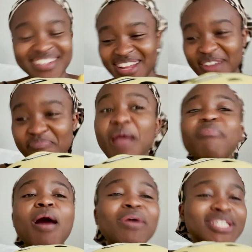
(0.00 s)
Like, my
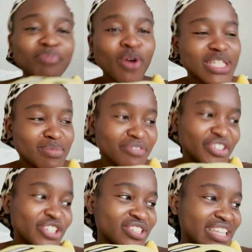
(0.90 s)
mom hasn't been watching my
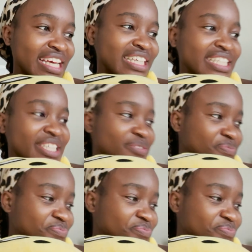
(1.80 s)
videos lately,